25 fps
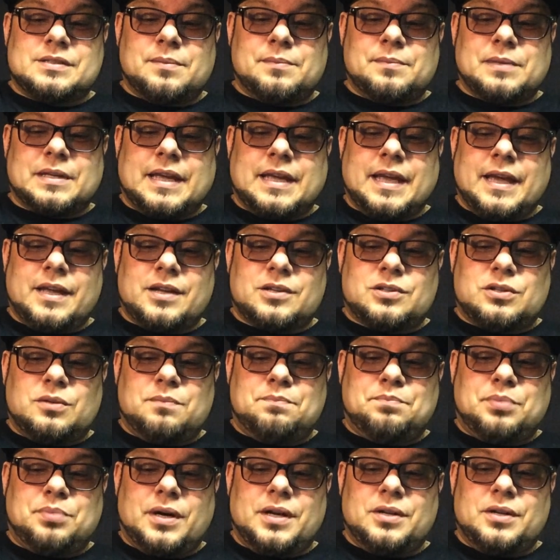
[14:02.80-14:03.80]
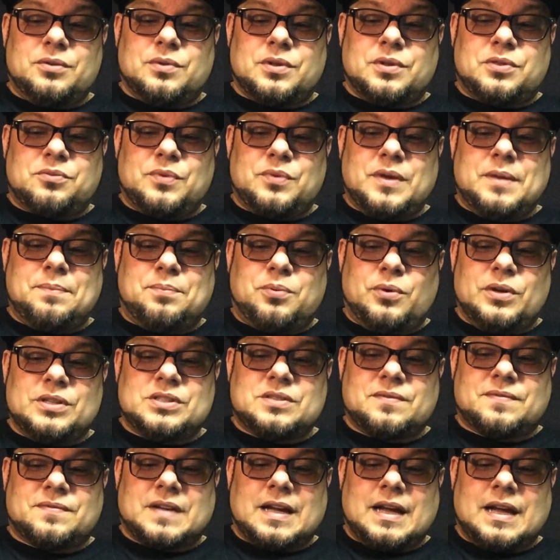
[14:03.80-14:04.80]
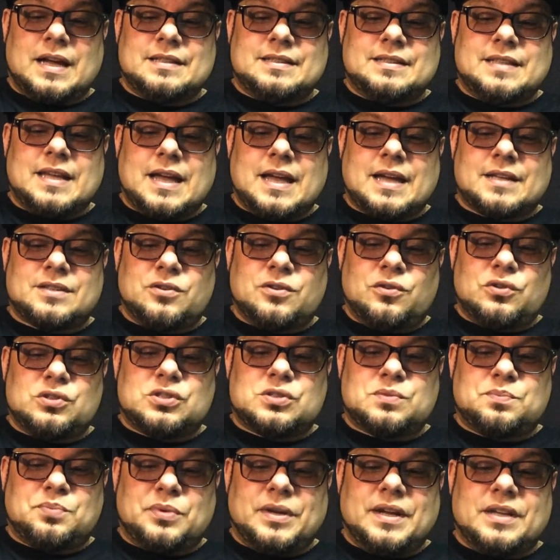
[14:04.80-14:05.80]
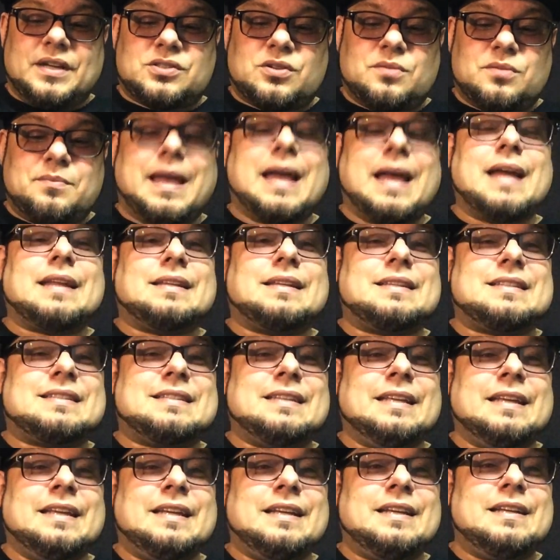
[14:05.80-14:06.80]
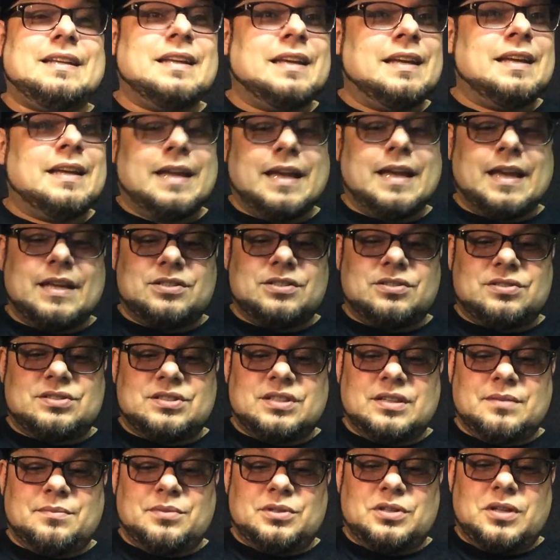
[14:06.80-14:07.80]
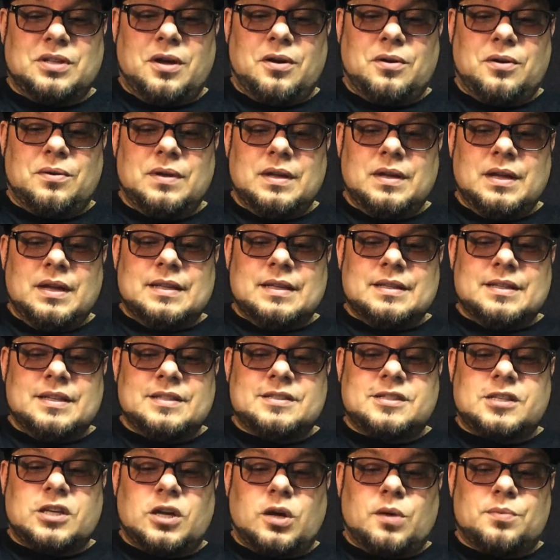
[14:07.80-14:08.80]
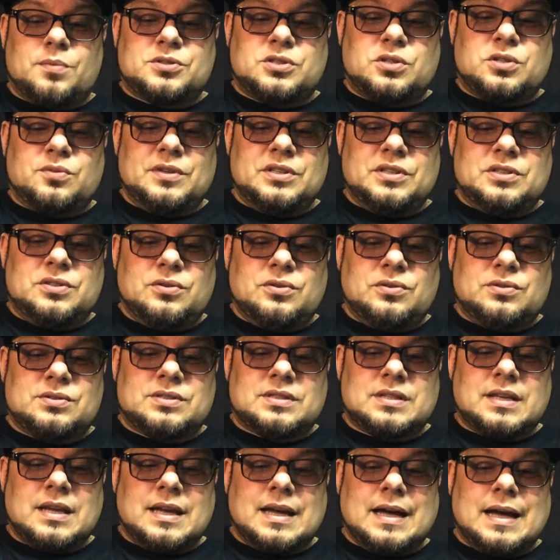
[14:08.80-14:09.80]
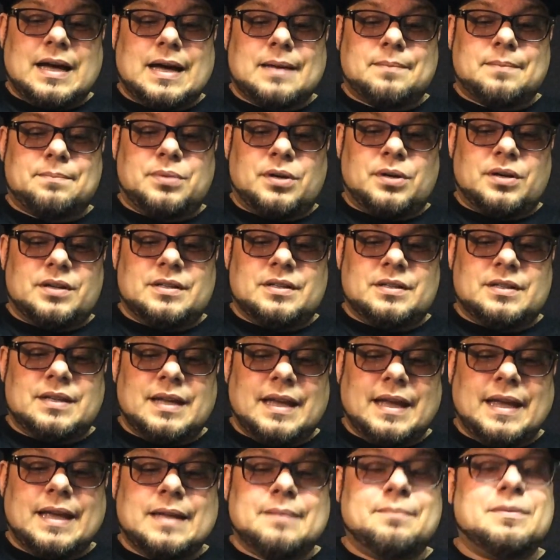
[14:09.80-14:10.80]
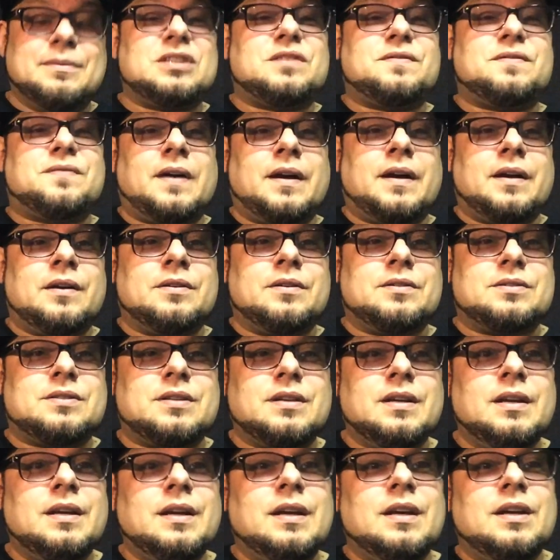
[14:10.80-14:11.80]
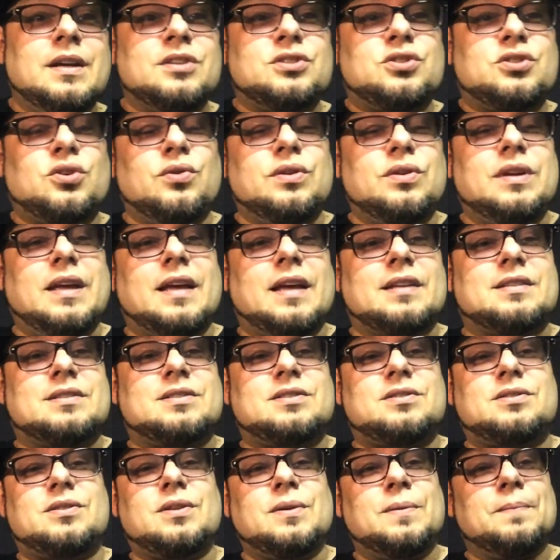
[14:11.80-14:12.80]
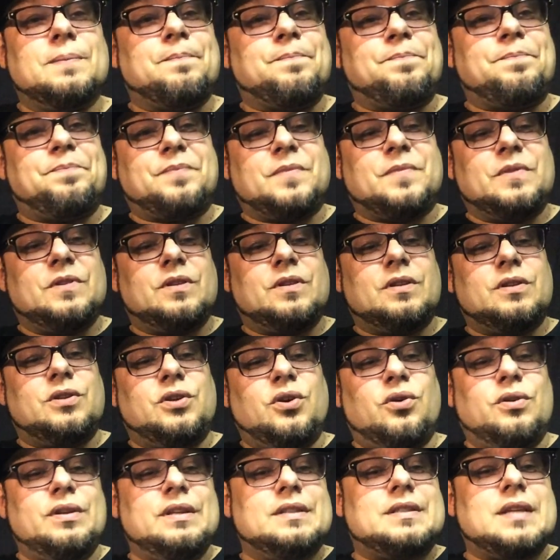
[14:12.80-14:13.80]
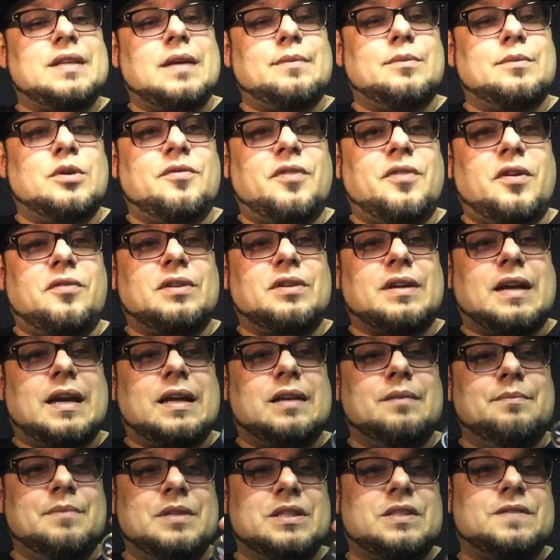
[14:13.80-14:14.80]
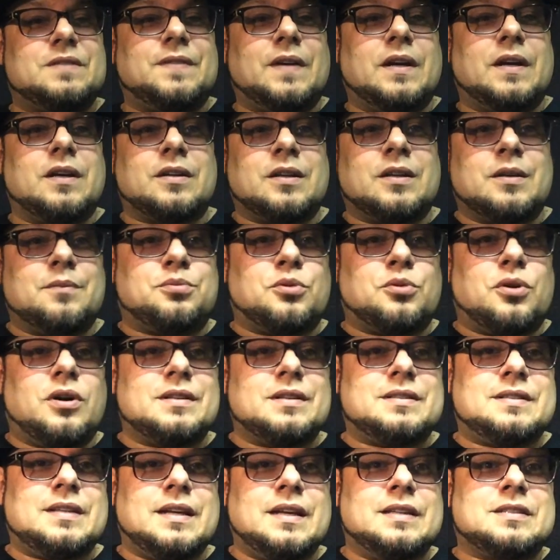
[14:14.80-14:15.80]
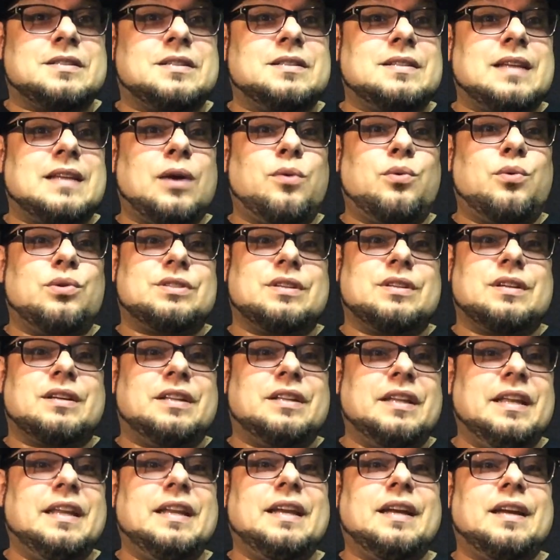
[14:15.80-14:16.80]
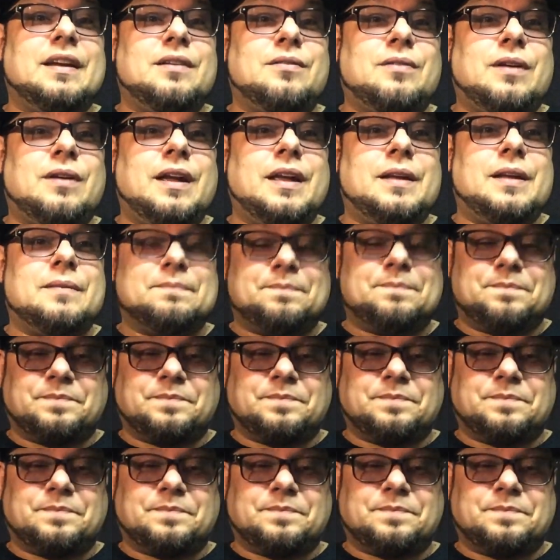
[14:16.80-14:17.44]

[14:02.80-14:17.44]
a mechanical button with three points of contact, no springs or magnets needed, as you've seen below. This helps to reduce hot button and misfires. So yes, the only time I've ever got a misfire on a broadside is because I wasn't cleaning it right,